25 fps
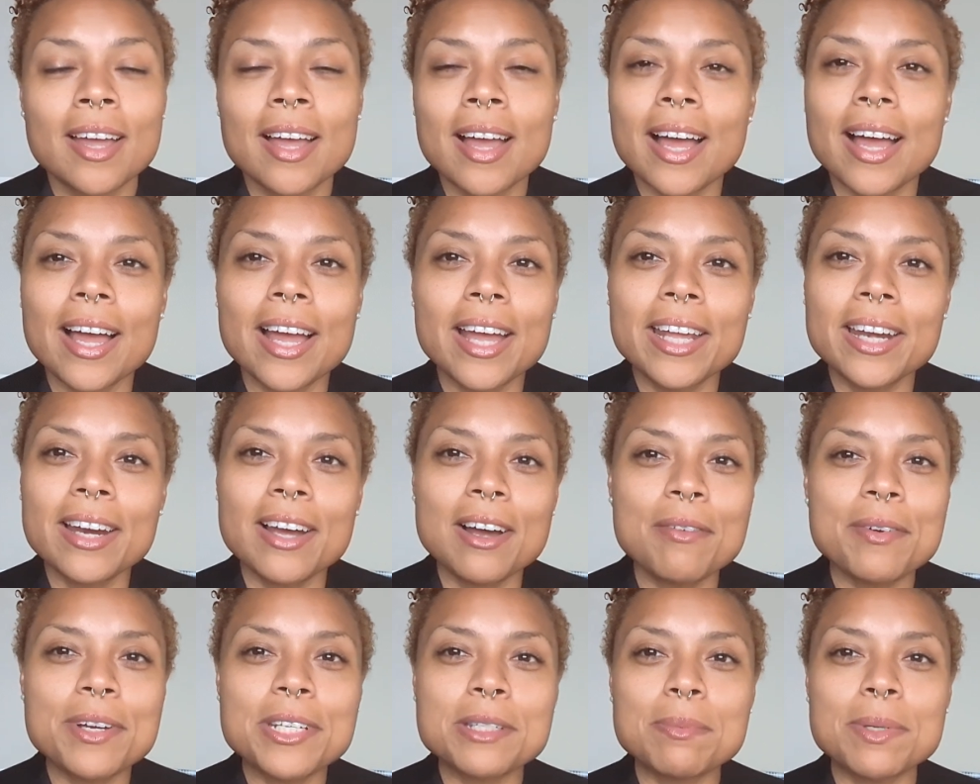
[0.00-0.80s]
I ain't
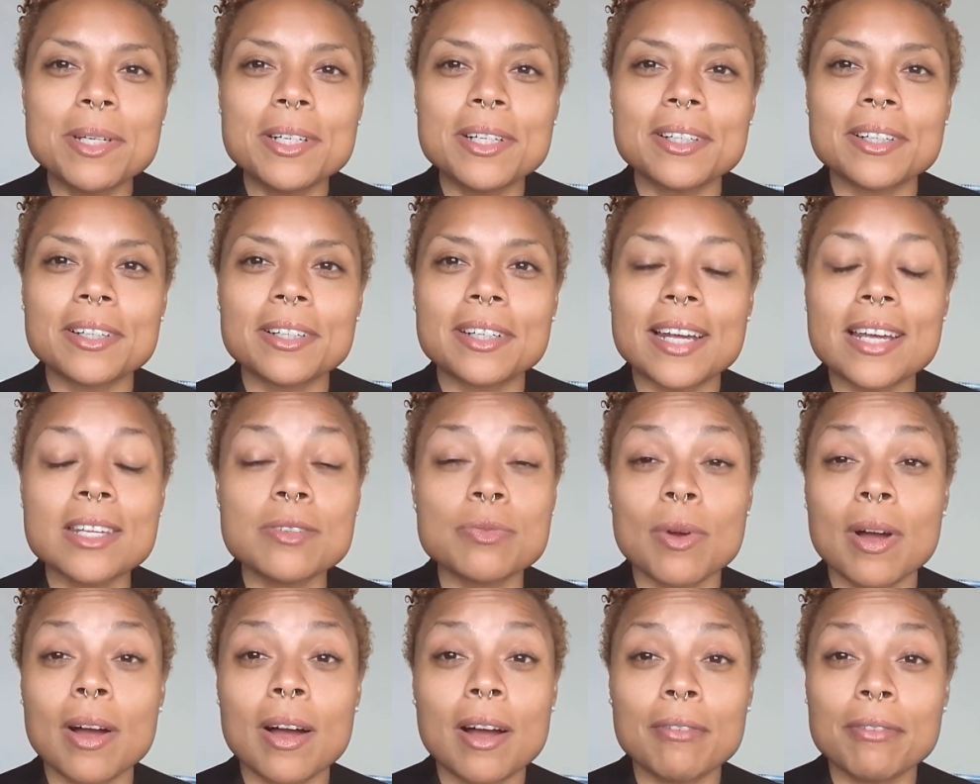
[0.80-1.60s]
always been here. That's
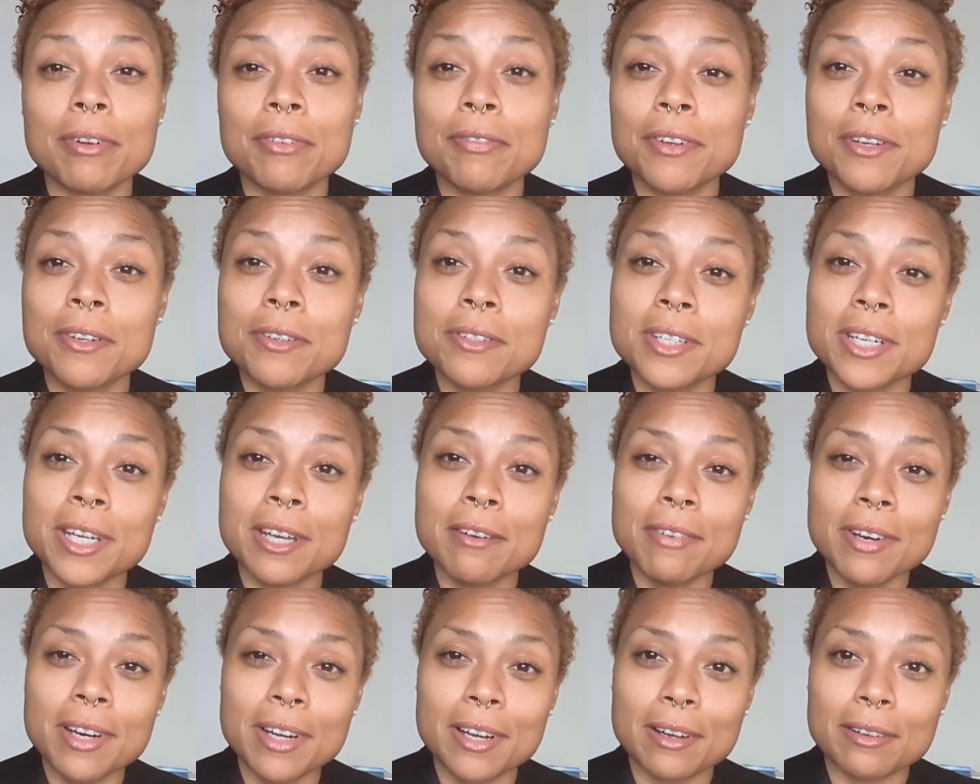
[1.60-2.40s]
why I refuse to
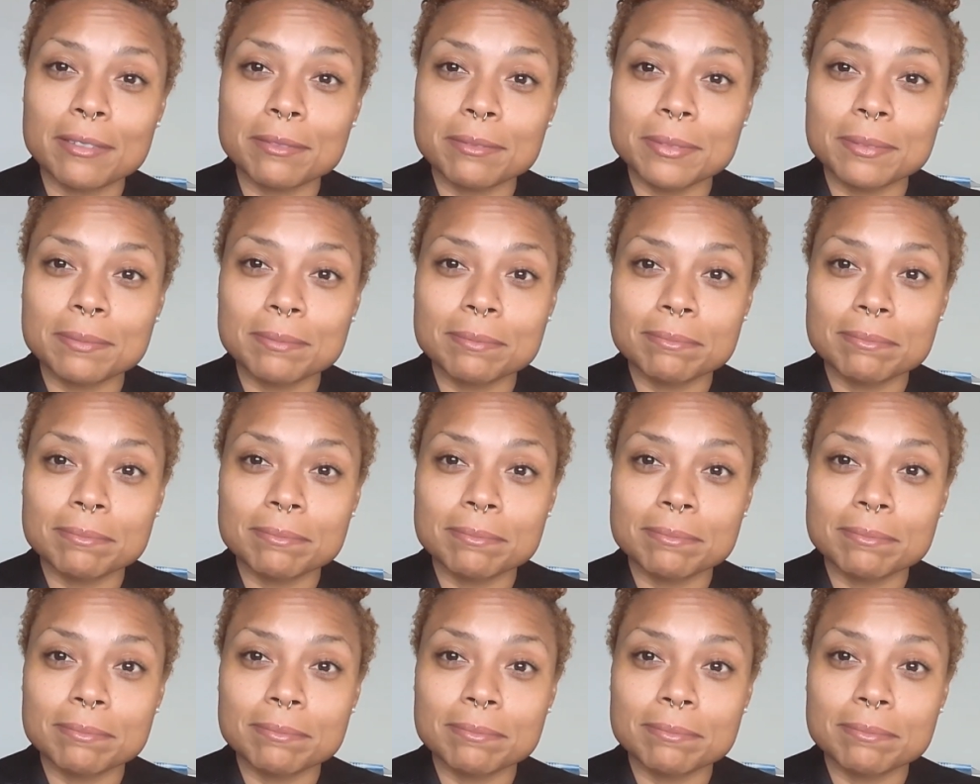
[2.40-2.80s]
give it up.